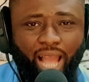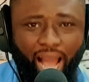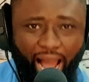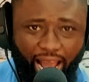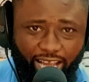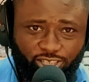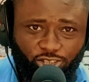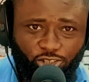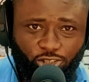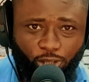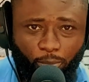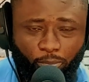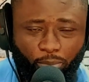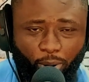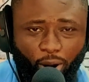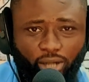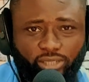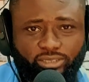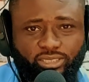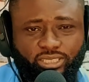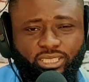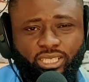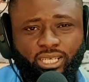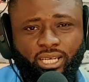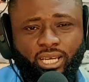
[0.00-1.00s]
I
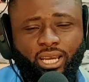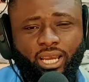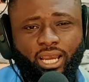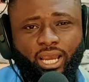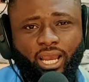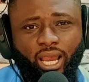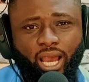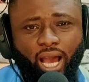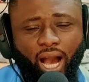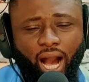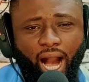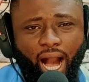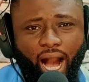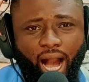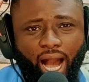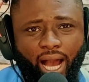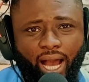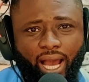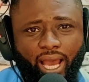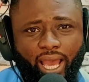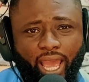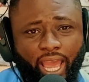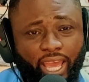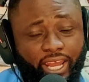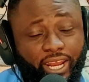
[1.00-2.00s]
support
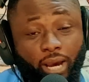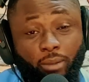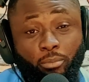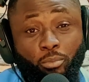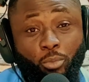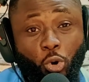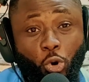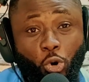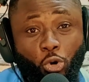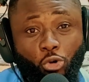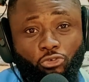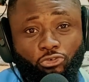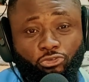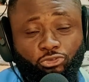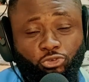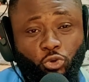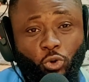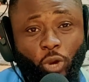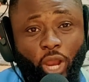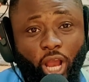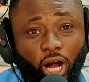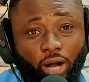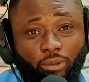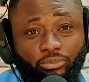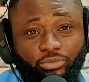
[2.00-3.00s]
any move
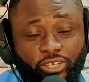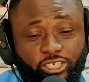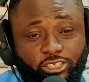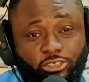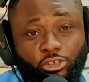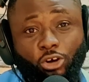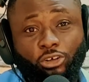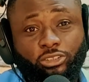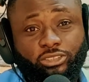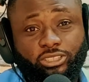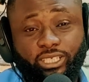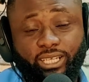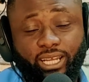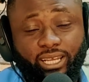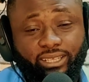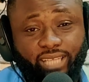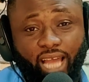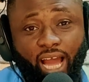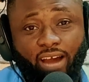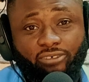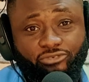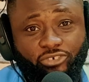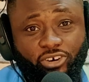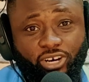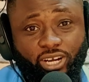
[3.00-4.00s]
to help this continent,
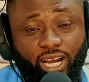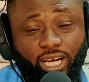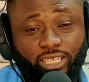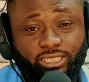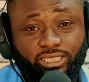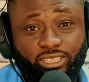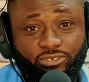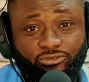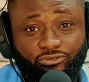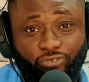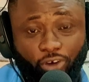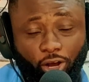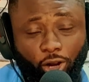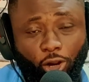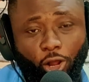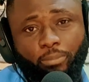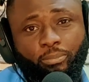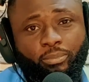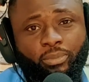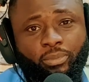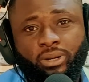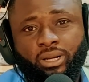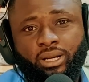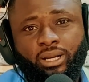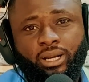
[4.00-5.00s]
Africa,
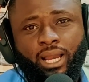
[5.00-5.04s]
develop.